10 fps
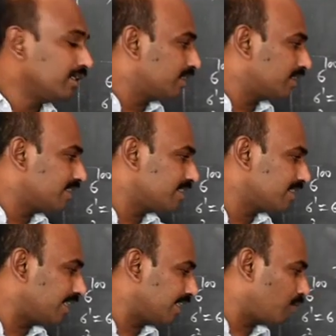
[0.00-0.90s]
And this is
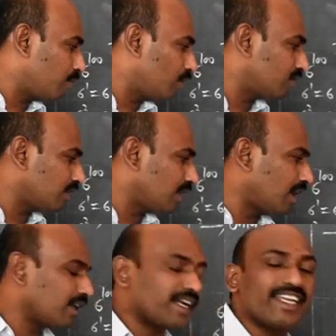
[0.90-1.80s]
both
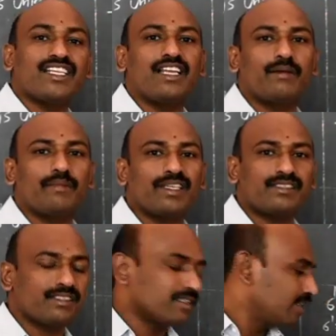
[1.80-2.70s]
are rational
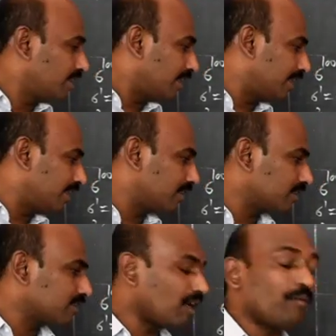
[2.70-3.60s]
numbers,
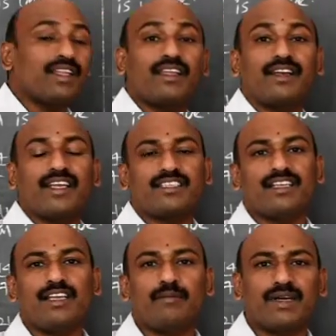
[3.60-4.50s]
and some other
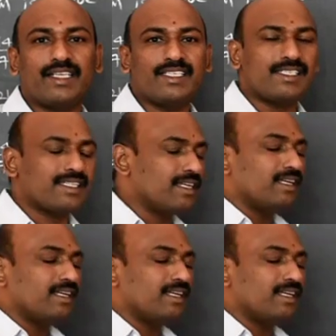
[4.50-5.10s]
rational number is